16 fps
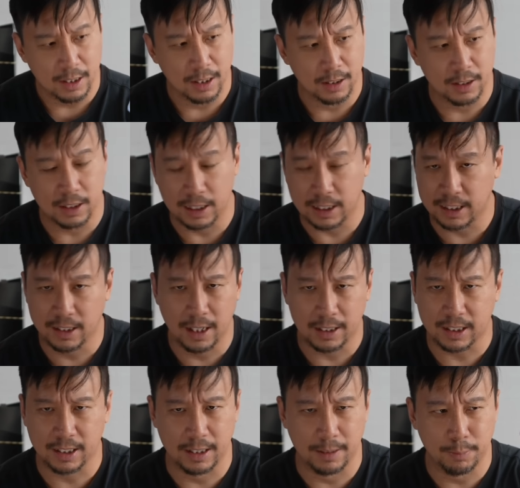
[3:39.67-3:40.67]
It's not
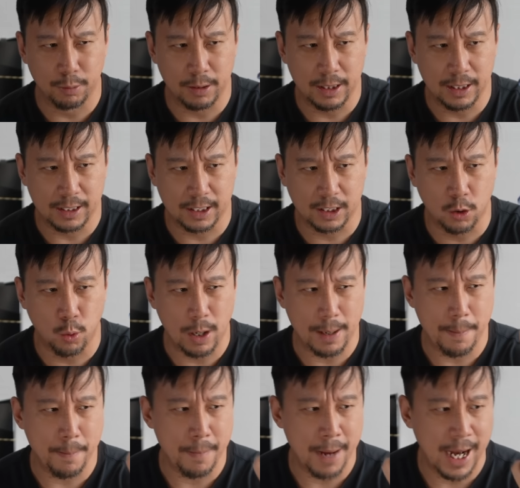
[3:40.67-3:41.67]
slippery. It's quite
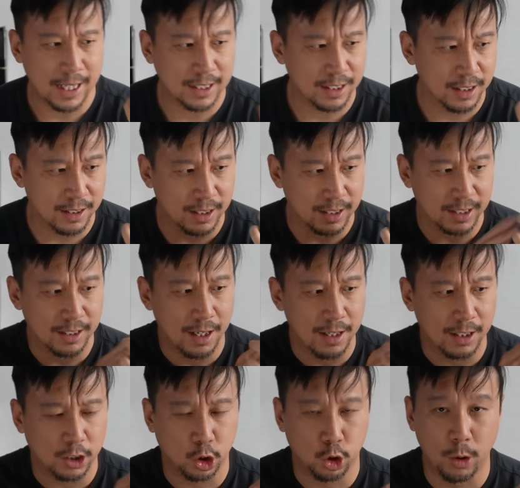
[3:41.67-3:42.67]
matte. It does
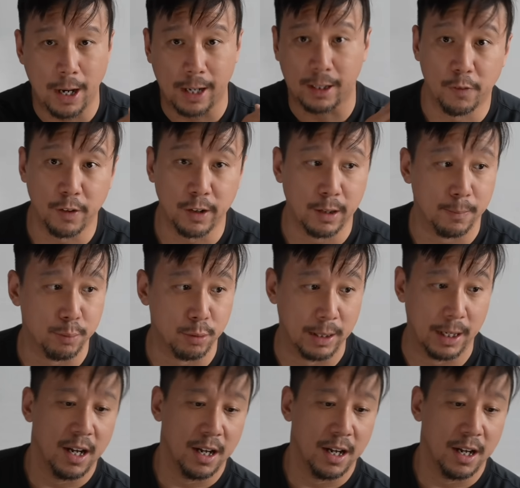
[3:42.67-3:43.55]
not attract fingerprint.